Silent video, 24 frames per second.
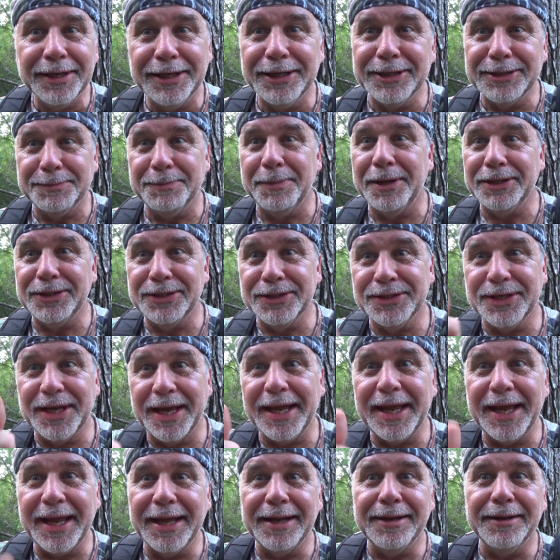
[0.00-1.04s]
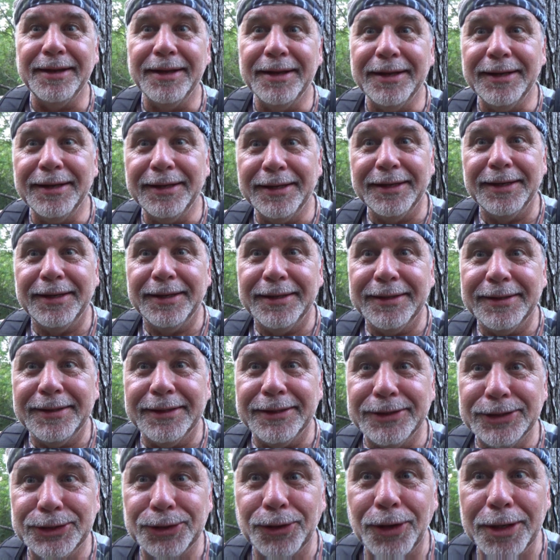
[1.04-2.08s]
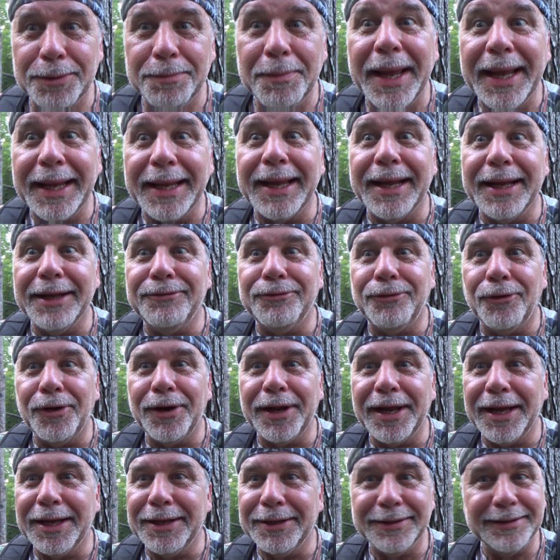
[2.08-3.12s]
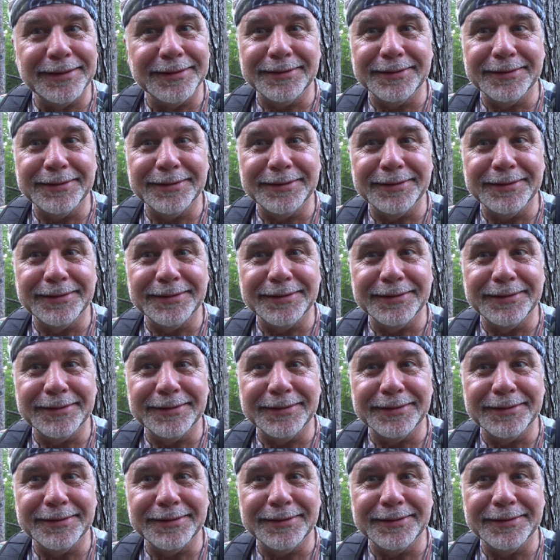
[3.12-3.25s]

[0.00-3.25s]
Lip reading: as much as I had enjoyed making it for you.